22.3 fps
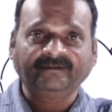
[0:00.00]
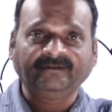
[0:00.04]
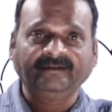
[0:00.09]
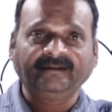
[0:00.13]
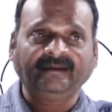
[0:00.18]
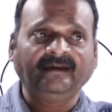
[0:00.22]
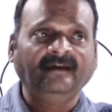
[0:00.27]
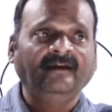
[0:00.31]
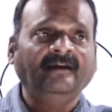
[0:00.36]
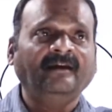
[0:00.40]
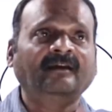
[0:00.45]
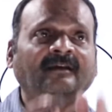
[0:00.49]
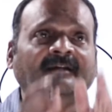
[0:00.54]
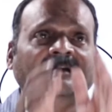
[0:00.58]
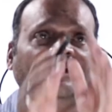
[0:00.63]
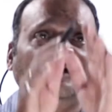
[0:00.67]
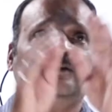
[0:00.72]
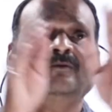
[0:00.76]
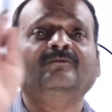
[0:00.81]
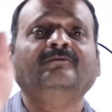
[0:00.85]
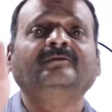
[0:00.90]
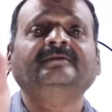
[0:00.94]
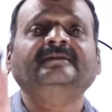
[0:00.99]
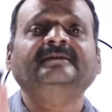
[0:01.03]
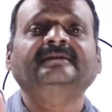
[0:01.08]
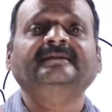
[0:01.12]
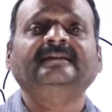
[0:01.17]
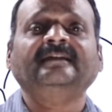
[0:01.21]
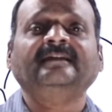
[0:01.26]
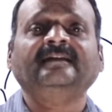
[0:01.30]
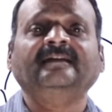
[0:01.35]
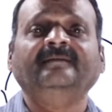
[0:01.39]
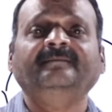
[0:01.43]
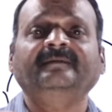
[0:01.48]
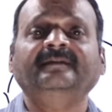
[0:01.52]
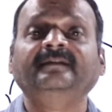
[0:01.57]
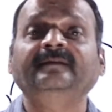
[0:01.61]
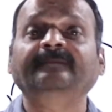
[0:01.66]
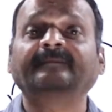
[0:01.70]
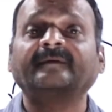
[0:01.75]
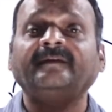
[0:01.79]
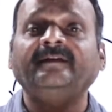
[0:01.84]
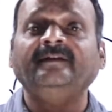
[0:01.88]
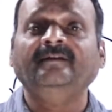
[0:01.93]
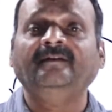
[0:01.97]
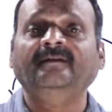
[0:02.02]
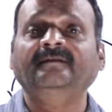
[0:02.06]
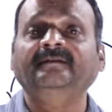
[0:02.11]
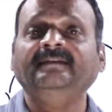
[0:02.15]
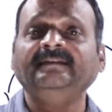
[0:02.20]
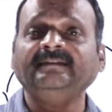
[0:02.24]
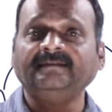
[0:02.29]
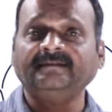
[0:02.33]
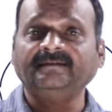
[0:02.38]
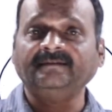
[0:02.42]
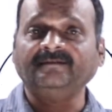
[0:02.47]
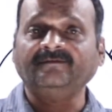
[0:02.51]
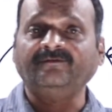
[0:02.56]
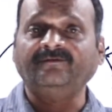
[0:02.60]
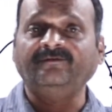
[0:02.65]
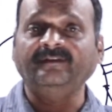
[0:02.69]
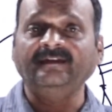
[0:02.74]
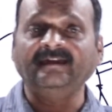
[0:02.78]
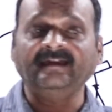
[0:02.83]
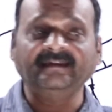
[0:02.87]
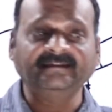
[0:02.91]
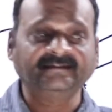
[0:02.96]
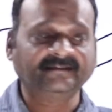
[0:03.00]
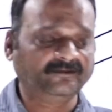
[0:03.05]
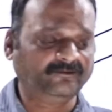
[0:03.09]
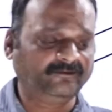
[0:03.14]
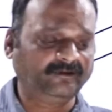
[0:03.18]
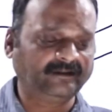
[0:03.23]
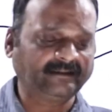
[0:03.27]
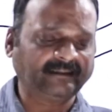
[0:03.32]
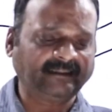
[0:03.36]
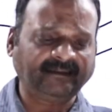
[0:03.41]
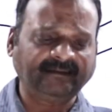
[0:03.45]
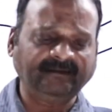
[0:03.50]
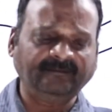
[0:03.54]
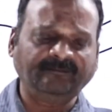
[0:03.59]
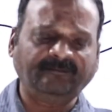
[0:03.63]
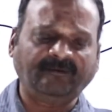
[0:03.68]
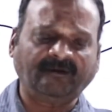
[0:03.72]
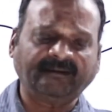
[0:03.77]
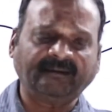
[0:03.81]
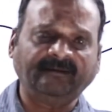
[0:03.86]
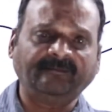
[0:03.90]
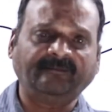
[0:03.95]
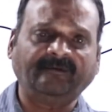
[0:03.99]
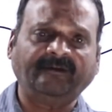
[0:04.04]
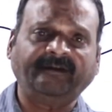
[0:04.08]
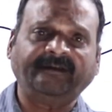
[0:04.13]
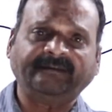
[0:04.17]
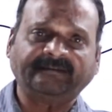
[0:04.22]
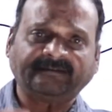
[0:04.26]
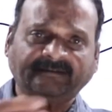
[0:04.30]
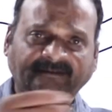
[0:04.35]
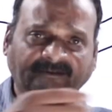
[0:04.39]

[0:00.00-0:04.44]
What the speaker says: Okay, how questions are coming depending on this field lines. So what are the important points?